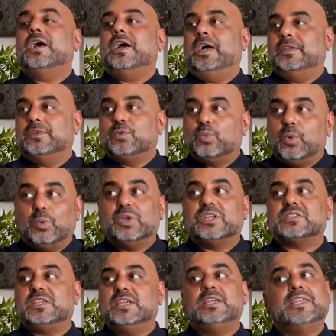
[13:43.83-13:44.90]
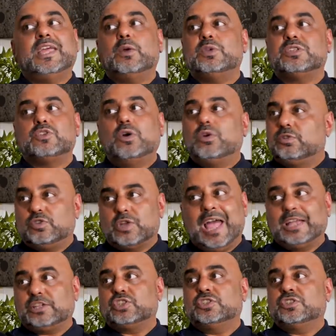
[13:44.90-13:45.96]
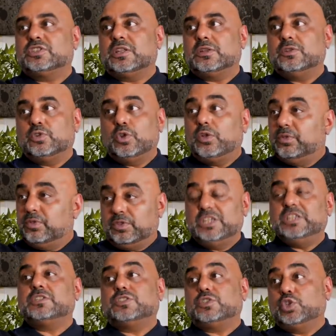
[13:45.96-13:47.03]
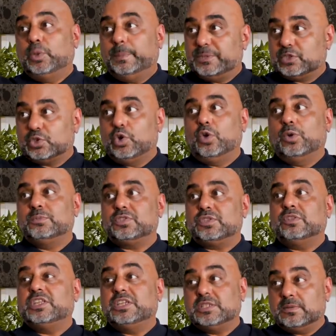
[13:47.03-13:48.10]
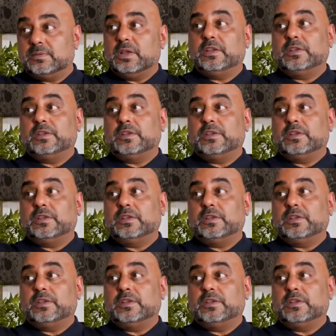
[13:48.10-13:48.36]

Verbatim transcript: And what we're seeing now is not actions that, not these superstorms and these uh,